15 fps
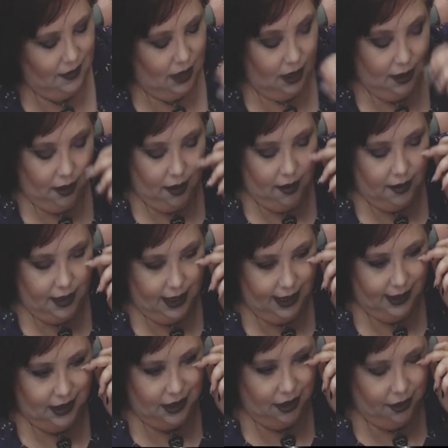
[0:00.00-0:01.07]

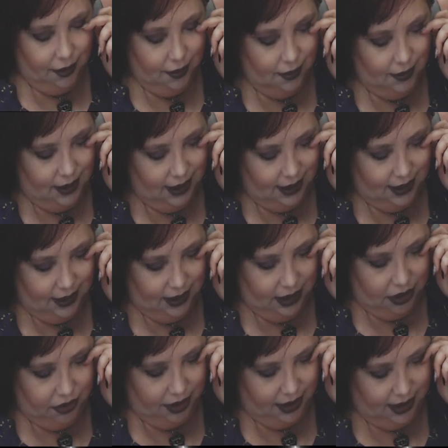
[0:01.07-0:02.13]
Okay, so this is
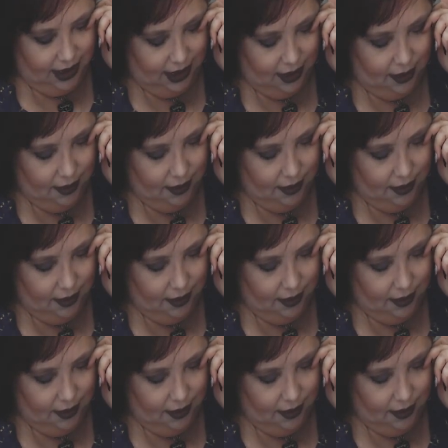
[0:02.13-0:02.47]
interesting.